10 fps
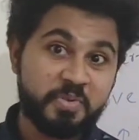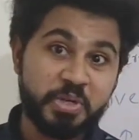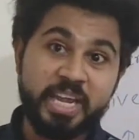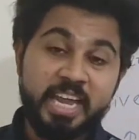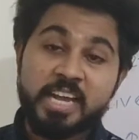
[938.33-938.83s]

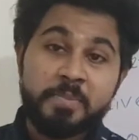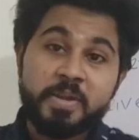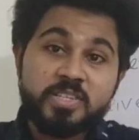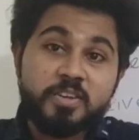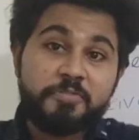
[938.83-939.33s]
Okay,
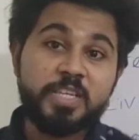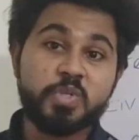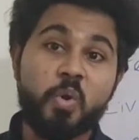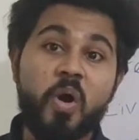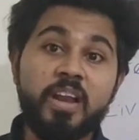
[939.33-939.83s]
because of
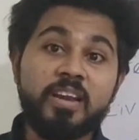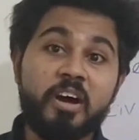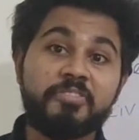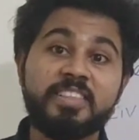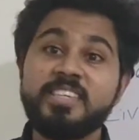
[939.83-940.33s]
this,
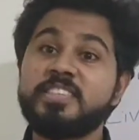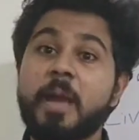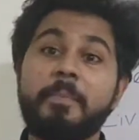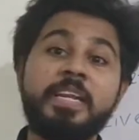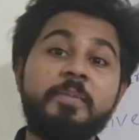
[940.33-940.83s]
all of these
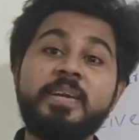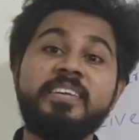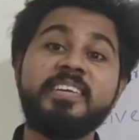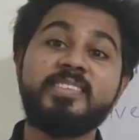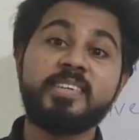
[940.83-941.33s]

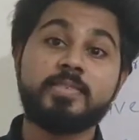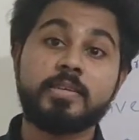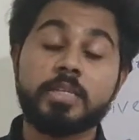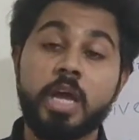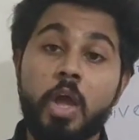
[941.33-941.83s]
epidemic
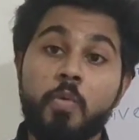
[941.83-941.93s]
diseases,